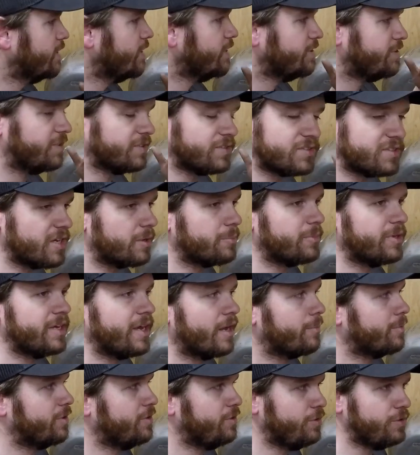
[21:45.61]
Just something
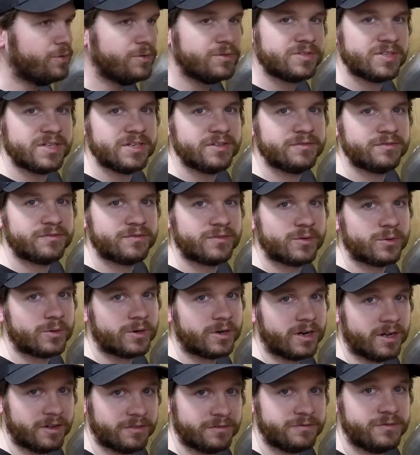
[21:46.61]
I've been using for
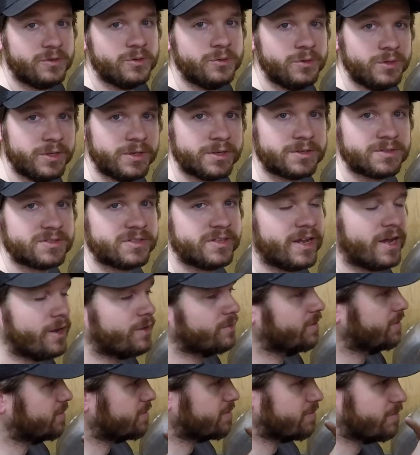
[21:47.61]
a few years now
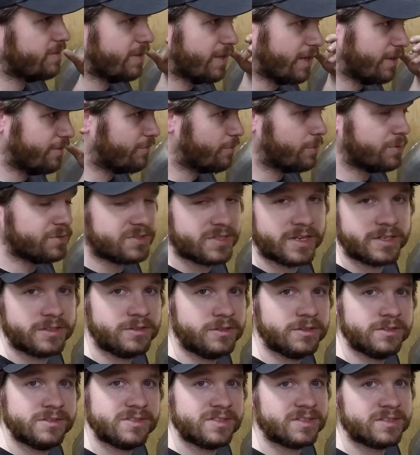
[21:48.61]
that I've always had
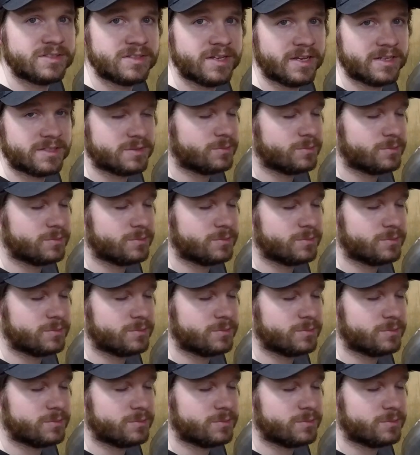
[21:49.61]
good success